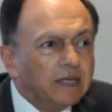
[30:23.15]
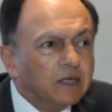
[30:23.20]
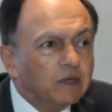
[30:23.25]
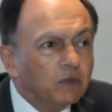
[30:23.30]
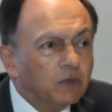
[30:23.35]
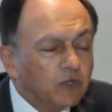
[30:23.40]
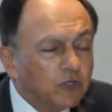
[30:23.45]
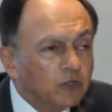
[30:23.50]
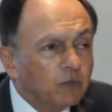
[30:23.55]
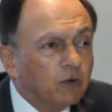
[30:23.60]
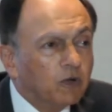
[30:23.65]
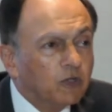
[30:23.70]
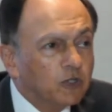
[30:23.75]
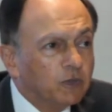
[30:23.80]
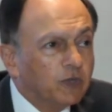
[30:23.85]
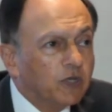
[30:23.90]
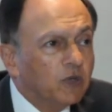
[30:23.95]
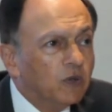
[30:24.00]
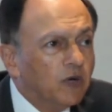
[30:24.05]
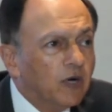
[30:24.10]
were
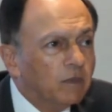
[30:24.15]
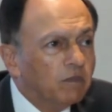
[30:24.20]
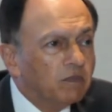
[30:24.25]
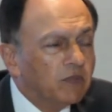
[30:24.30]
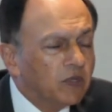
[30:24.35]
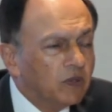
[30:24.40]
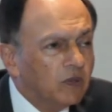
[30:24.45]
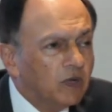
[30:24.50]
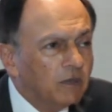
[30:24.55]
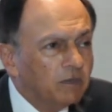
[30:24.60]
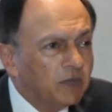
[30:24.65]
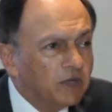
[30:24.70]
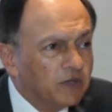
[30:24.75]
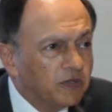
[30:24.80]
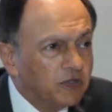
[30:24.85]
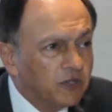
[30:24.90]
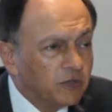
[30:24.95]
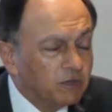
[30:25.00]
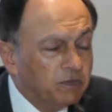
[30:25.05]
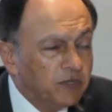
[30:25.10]
supposed to go up
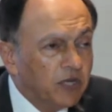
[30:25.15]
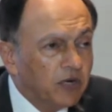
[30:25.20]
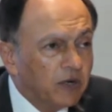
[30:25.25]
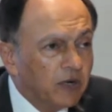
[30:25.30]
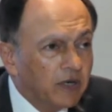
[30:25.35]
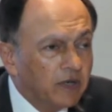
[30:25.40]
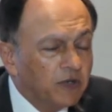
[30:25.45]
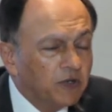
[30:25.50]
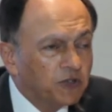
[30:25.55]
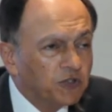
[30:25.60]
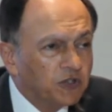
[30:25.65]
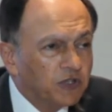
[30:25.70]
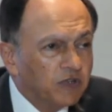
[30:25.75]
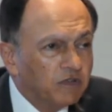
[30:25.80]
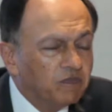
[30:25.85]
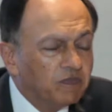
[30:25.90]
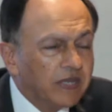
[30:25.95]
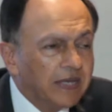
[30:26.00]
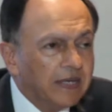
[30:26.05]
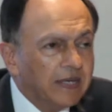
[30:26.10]
under this BRI
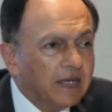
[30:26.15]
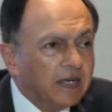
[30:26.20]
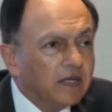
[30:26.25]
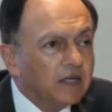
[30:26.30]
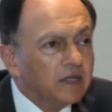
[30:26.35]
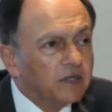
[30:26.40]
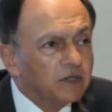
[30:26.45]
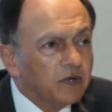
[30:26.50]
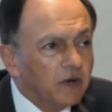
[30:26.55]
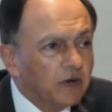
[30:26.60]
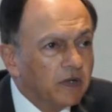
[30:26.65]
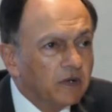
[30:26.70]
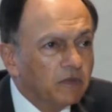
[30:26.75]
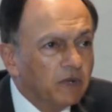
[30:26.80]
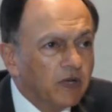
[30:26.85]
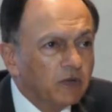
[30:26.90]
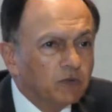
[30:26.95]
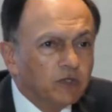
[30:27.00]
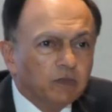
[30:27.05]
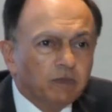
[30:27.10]
initiative. The target
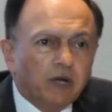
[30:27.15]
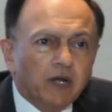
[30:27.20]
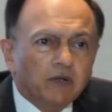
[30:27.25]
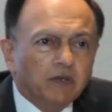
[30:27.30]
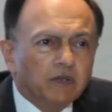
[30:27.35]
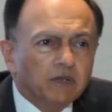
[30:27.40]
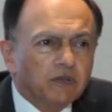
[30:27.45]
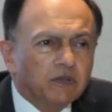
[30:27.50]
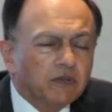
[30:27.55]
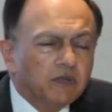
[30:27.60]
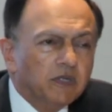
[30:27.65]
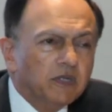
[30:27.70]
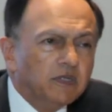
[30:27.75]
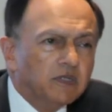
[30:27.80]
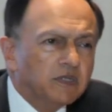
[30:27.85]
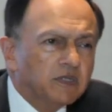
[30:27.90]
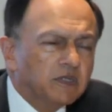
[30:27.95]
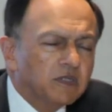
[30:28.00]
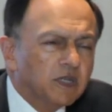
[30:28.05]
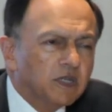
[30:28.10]
rate was about
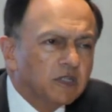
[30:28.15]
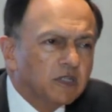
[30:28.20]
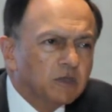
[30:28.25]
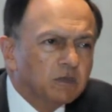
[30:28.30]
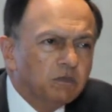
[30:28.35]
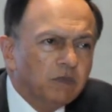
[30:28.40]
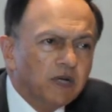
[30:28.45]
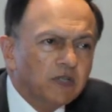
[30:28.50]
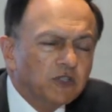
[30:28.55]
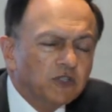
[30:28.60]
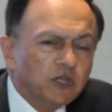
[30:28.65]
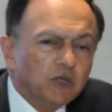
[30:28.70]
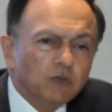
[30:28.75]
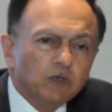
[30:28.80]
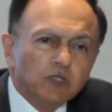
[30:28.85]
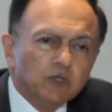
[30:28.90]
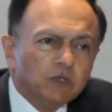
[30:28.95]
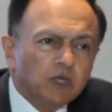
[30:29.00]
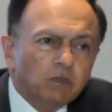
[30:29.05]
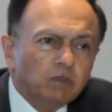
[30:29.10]
36 months. It
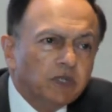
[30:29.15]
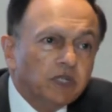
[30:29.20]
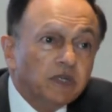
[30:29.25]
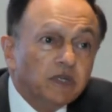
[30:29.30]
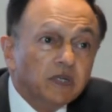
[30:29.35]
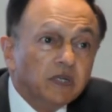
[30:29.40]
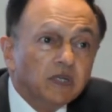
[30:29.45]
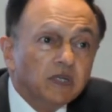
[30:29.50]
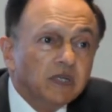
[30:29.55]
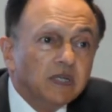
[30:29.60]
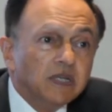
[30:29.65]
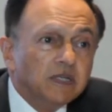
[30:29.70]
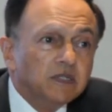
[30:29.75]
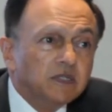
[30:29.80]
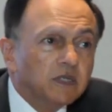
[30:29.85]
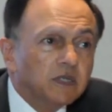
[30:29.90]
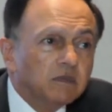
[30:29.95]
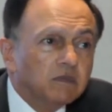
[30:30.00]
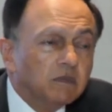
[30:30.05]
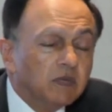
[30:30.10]
was completed in
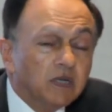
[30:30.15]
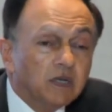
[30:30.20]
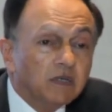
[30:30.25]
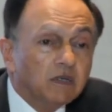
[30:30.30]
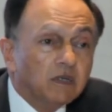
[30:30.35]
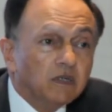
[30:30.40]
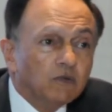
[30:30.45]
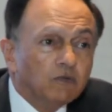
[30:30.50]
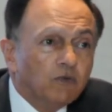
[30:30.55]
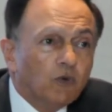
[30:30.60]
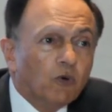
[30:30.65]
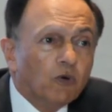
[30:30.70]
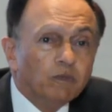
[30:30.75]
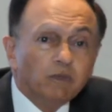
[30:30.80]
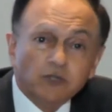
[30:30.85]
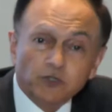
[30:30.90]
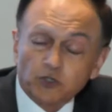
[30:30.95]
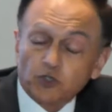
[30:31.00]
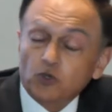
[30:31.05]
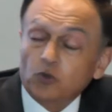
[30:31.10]
less than 4
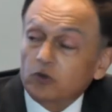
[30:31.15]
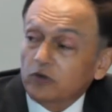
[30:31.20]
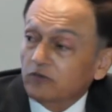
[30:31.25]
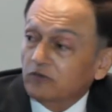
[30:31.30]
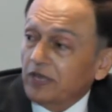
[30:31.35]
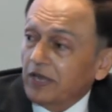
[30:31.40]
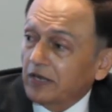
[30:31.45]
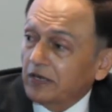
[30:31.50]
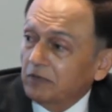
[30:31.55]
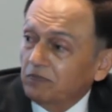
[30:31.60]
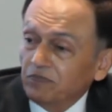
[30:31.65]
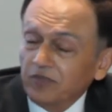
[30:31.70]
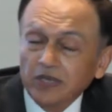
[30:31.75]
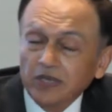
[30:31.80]
months short of that.